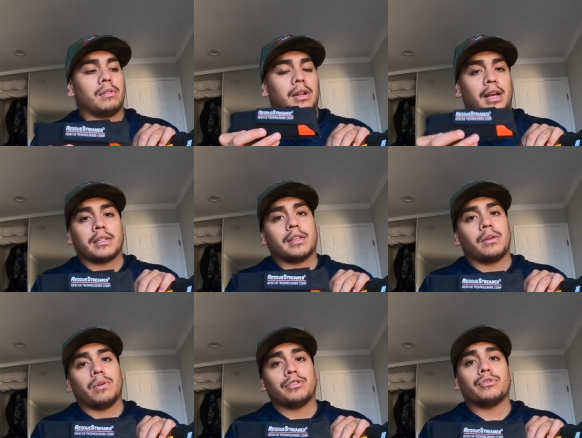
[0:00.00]
The last thing
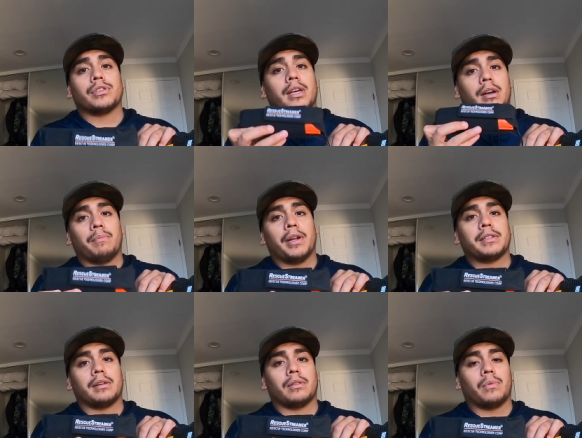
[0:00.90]
you want to do is get
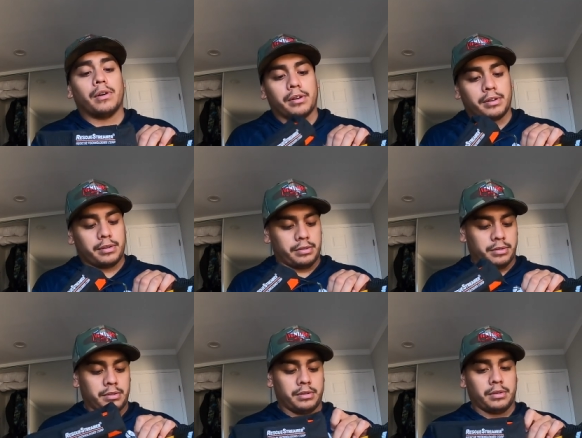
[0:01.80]
complacent in the water.
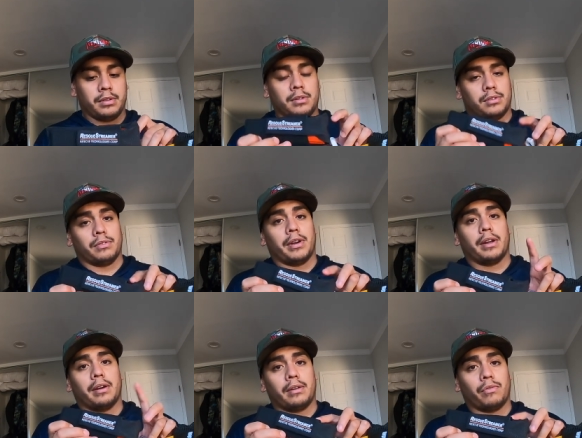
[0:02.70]
So right
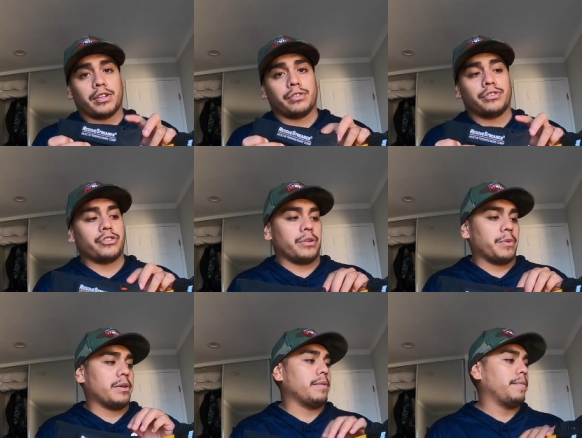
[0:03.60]
here, rescue streamer.